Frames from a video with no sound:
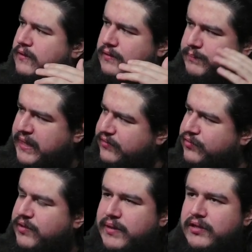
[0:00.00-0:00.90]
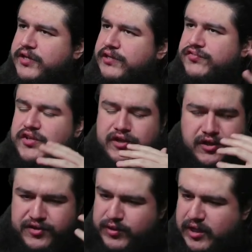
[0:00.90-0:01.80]
Back to the melodies,
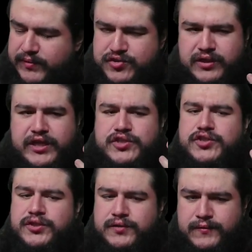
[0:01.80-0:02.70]
another recapitulation.